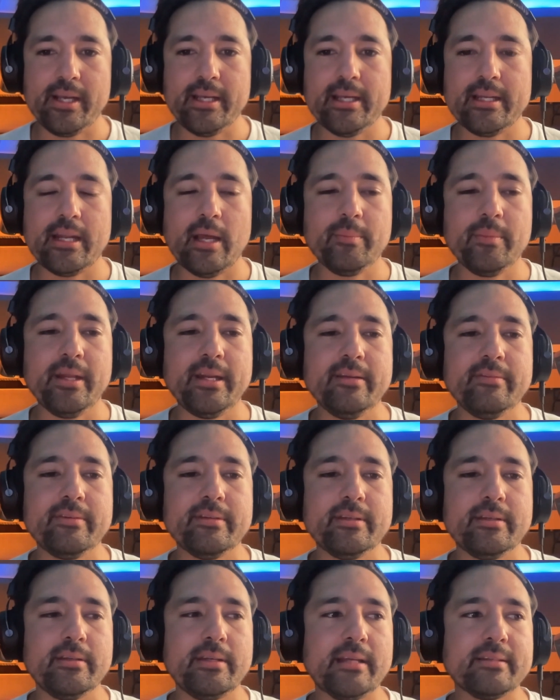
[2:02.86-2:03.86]
right? And I'm not
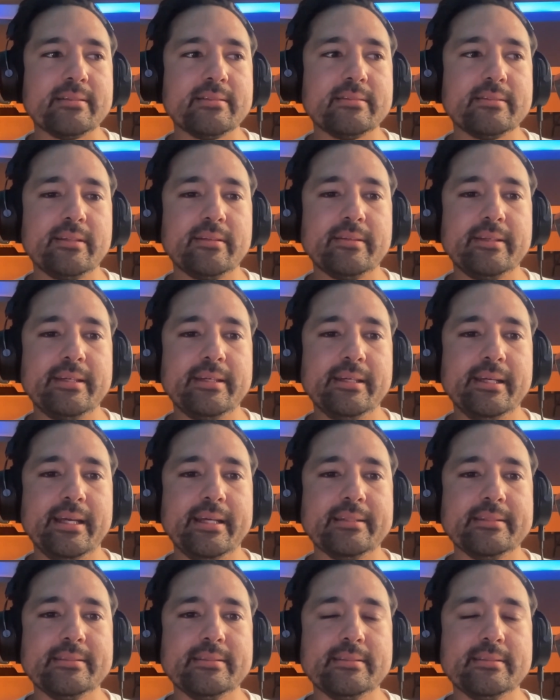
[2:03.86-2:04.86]
even necessarily
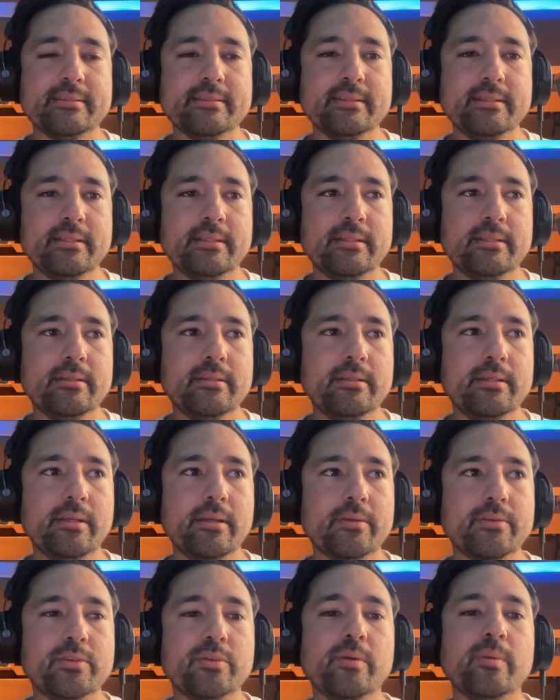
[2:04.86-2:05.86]
against,
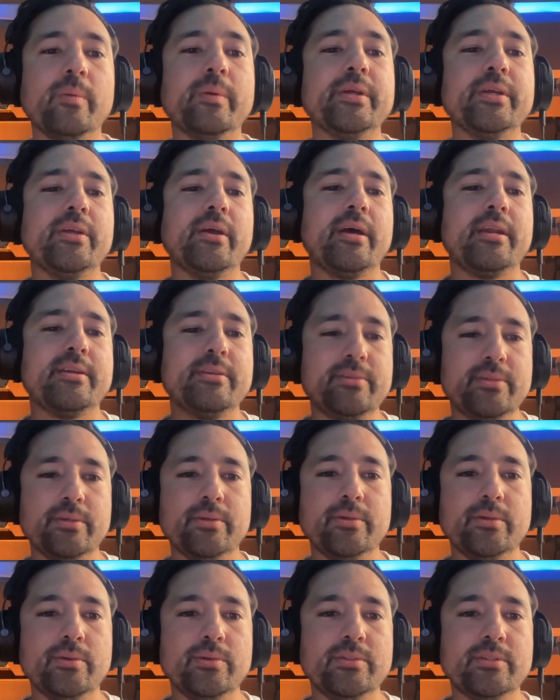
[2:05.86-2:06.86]
doing what you got to
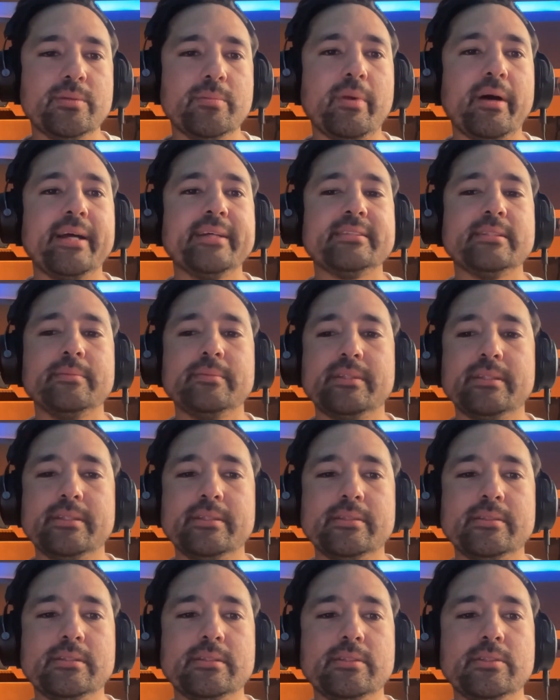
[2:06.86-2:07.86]
do to buy
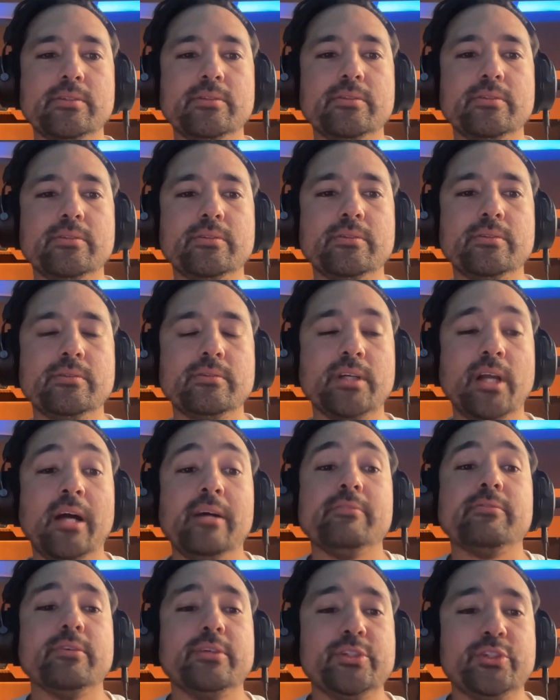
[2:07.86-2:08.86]
something, to do
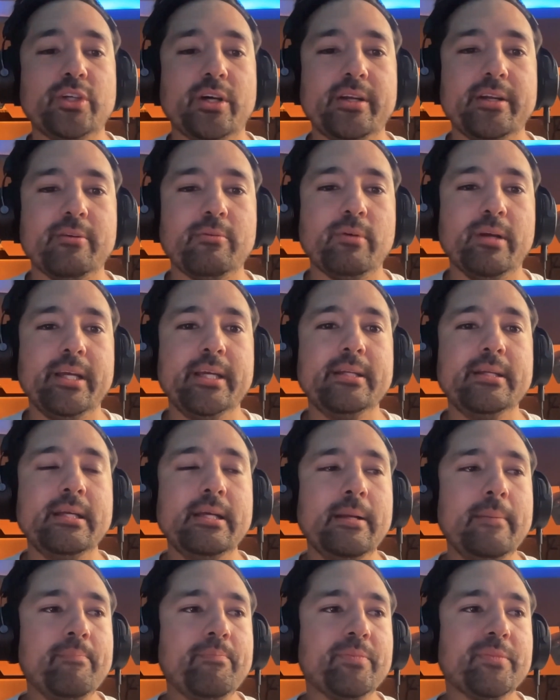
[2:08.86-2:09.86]
coverage on it, right?
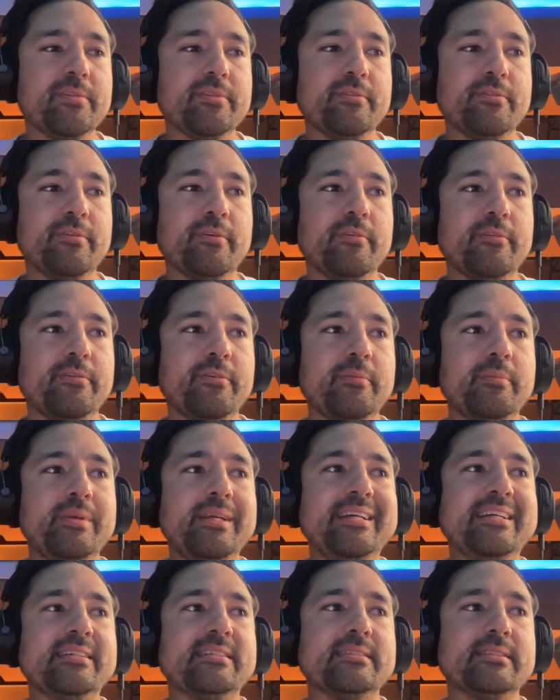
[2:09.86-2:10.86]
For
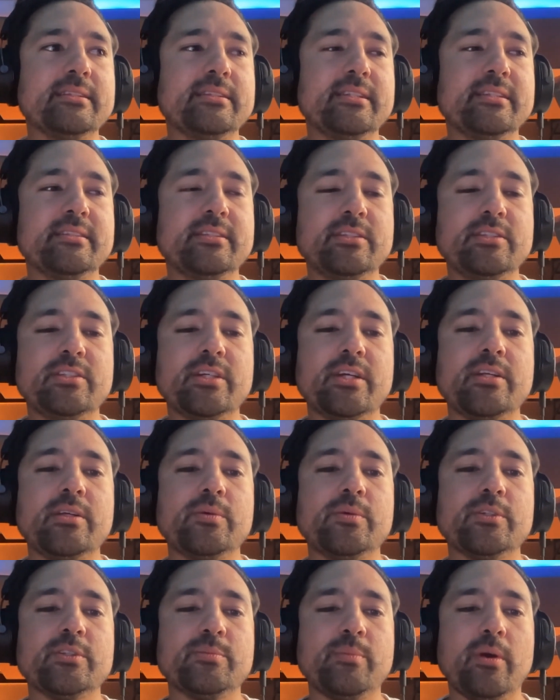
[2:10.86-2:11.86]
me, it's the
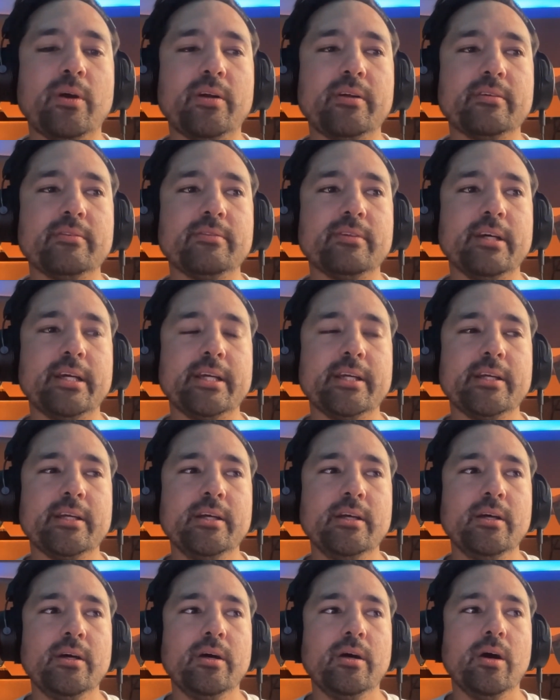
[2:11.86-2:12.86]
disingenuous part of like,
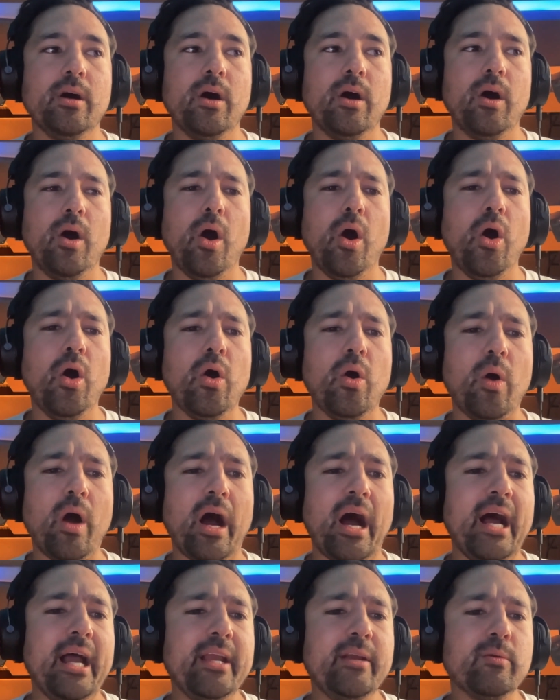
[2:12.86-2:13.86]

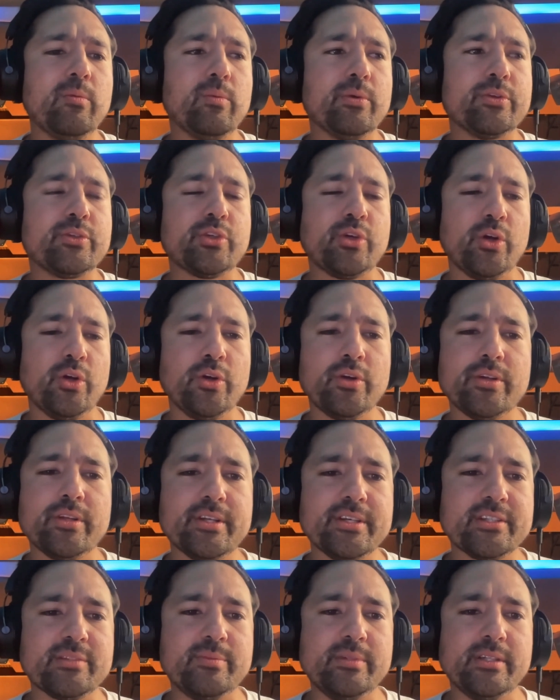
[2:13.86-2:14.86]
oh, I
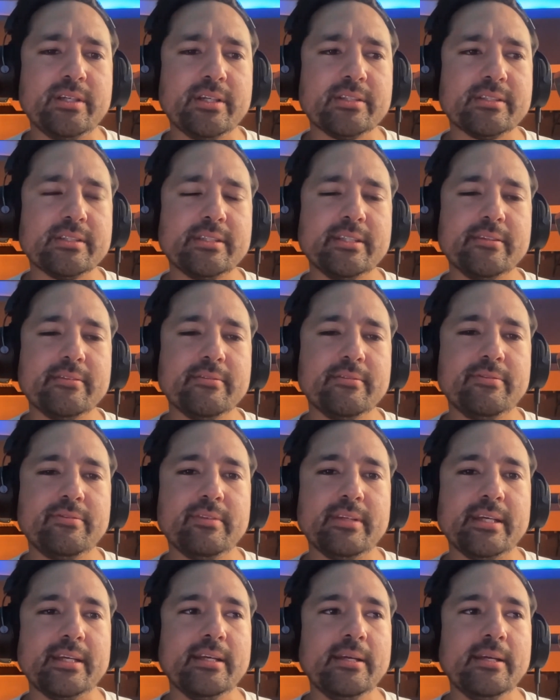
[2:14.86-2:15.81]
returned this because it didn't